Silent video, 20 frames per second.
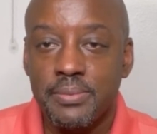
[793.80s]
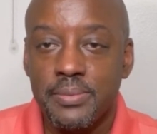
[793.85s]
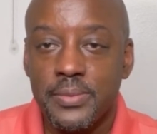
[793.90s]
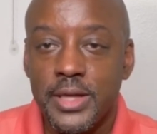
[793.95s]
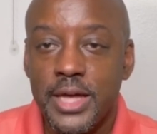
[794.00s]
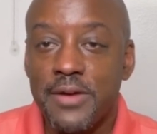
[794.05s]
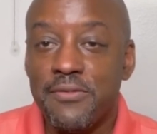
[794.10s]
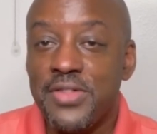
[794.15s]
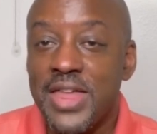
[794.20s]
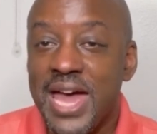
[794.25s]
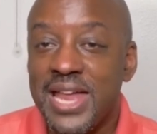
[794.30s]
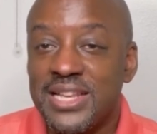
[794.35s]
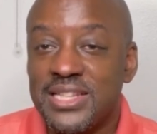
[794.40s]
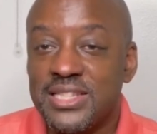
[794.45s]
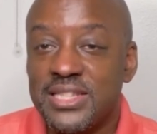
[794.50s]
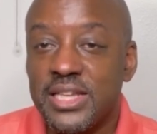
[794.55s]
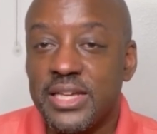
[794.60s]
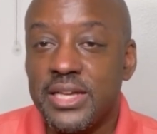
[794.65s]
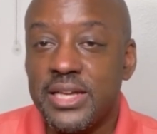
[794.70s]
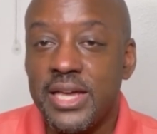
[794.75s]
If that is
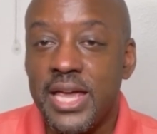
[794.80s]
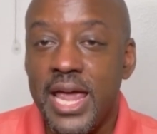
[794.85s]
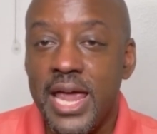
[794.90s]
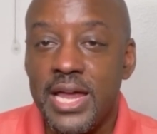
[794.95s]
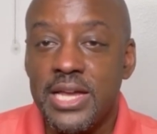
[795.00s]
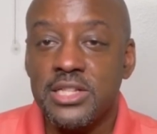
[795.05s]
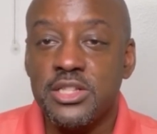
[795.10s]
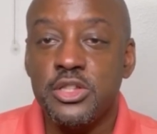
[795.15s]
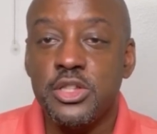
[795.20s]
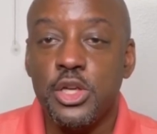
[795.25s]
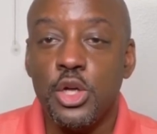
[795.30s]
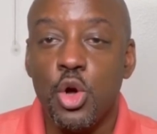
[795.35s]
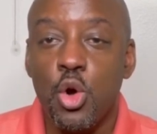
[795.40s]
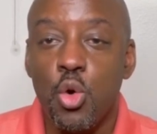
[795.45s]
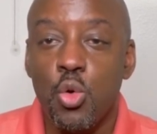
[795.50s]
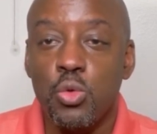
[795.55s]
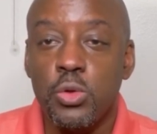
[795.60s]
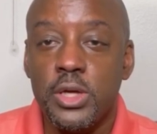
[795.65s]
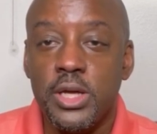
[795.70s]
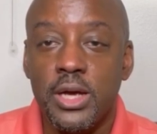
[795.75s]
the case, the
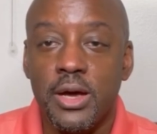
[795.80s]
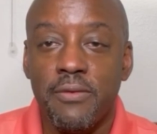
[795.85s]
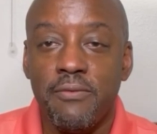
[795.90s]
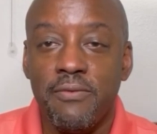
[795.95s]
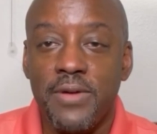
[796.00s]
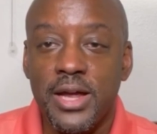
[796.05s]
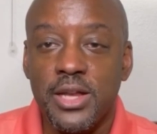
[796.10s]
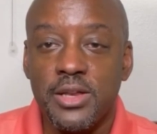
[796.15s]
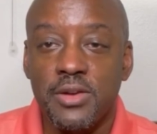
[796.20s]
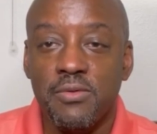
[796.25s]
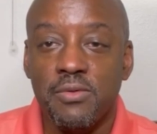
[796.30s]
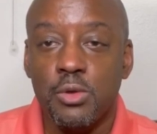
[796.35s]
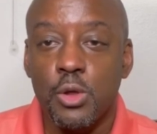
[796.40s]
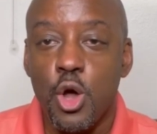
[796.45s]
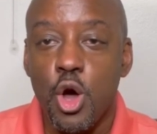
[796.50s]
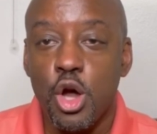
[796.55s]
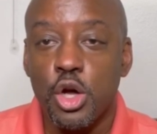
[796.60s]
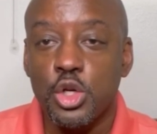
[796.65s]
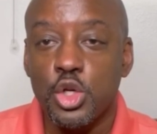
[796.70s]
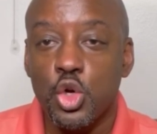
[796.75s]
only effective
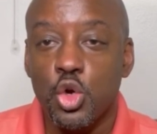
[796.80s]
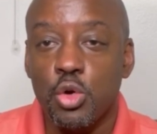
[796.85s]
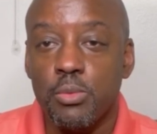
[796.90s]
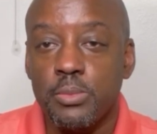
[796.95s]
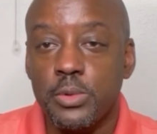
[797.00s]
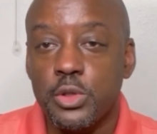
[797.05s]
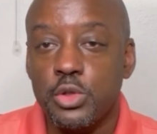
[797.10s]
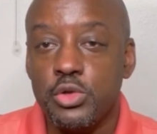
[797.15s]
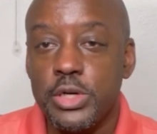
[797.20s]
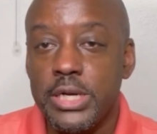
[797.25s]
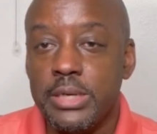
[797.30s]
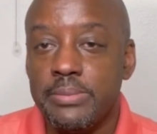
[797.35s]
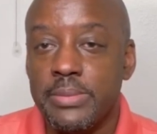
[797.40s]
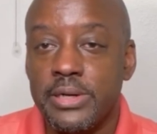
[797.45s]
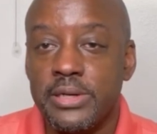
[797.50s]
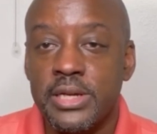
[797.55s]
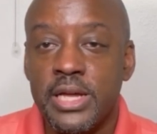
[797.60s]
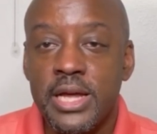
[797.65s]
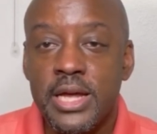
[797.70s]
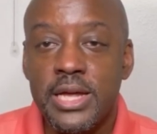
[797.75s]
long-term
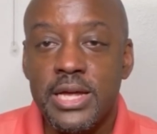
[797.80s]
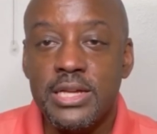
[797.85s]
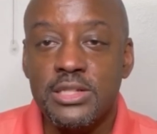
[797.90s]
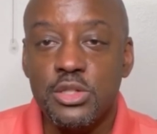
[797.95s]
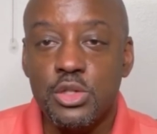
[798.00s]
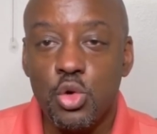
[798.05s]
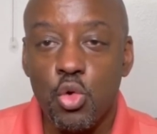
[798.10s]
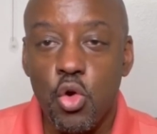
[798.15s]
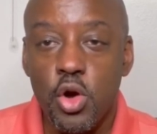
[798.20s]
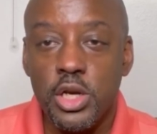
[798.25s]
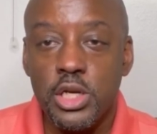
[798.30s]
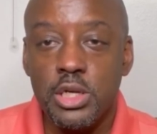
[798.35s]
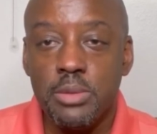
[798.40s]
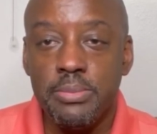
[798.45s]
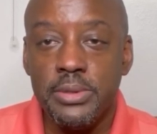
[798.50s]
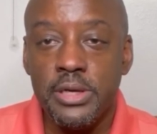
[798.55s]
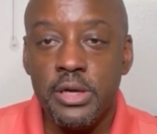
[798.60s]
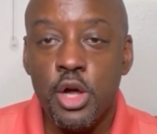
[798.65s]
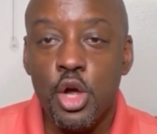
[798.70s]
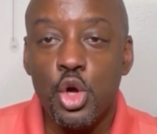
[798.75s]
treatment is going to
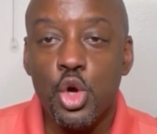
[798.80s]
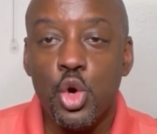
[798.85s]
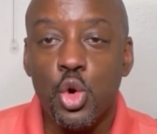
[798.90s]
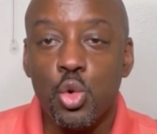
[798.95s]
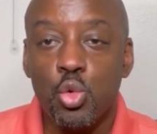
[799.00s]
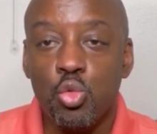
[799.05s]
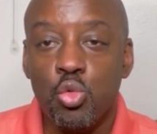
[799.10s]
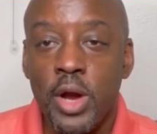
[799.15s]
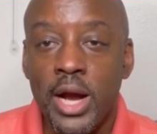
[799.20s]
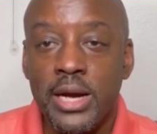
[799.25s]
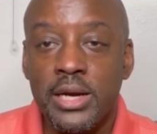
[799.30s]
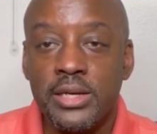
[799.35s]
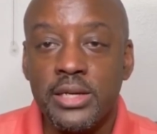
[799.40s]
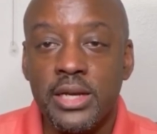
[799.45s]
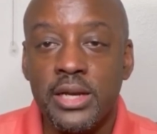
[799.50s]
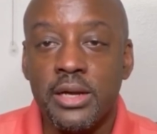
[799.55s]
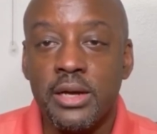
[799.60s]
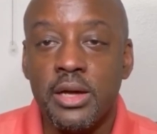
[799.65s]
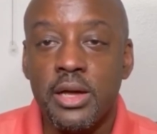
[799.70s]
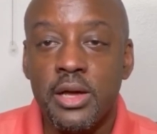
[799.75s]
be
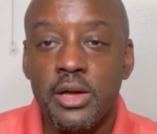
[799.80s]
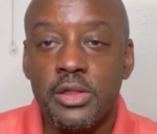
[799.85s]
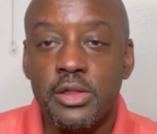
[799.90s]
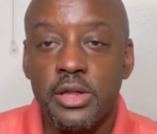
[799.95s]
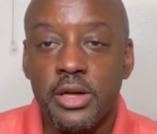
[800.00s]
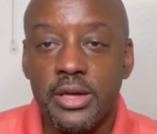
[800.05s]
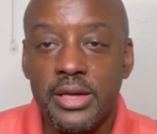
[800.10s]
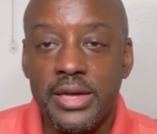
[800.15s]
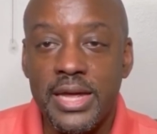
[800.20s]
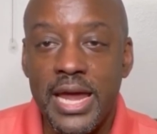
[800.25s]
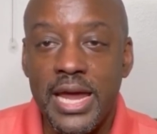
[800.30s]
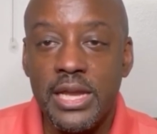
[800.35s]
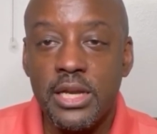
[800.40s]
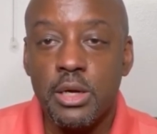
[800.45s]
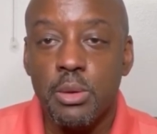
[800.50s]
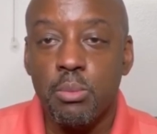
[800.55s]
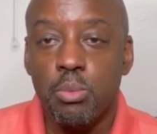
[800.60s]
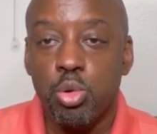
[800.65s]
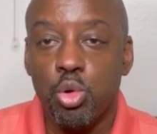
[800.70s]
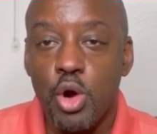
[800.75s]
correcting the gait
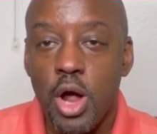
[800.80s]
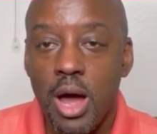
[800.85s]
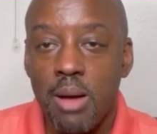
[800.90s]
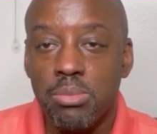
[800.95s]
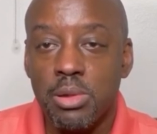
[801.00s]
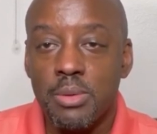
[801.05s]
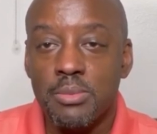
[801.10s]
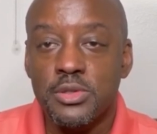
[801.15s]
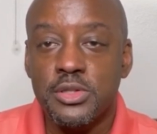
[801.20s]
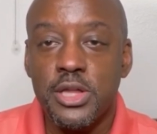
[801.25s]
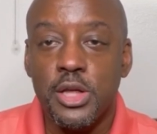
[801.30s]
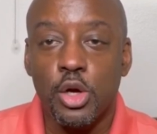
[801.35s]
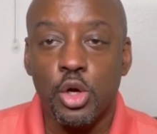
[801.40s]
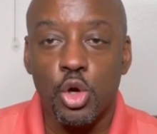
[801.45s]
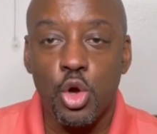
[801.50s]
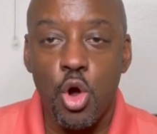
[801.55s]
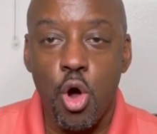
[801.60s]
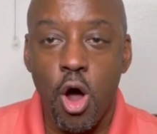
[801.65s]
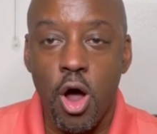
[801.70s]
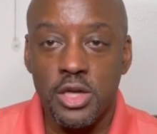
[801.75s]
problems that are
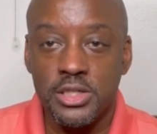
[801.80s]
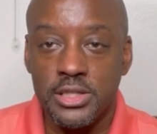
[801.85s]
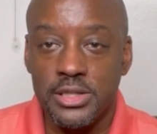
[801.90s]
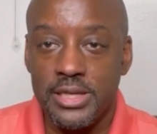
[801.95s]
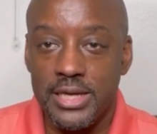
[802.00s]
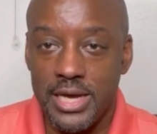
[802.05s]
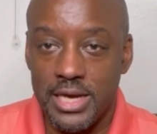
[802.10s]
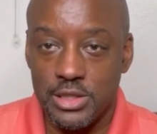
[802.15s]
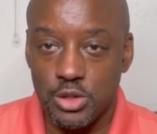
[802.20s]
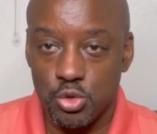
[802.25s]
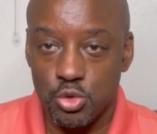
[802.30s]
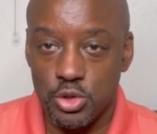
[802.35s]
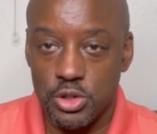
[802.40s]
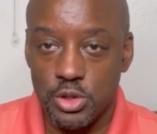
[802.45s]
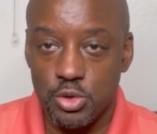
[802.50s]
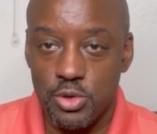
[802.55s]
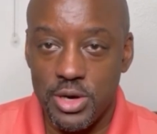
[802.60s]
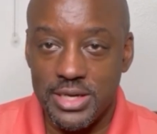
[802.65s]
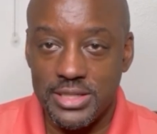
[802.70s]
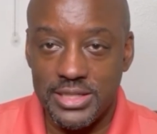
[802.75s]
causing the extra
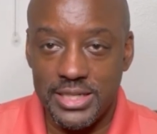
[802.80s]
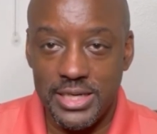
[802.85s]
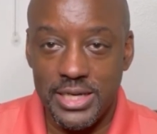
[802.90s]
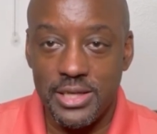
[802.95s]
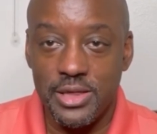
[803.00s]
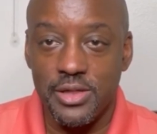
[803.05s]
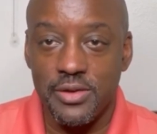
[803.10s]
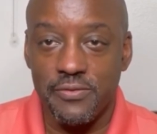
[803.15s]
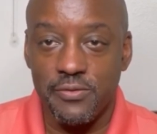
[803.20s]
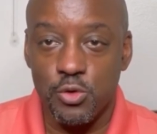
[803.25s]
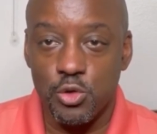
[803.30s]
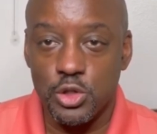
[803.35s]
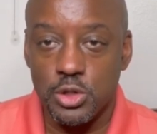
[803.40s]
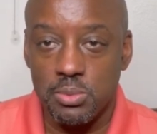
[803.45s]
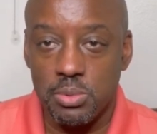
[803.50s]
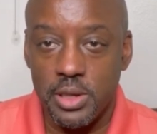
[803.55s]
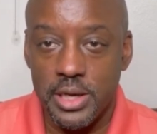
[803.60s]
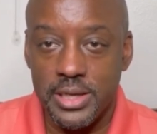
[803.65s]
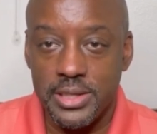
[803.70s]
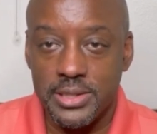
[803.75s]
stress in the first
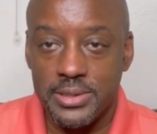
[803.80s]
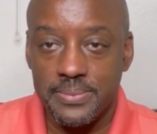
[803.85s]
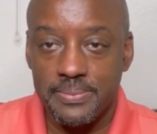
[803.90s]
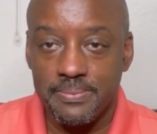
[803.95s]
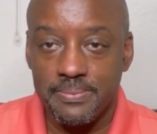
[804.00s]
place.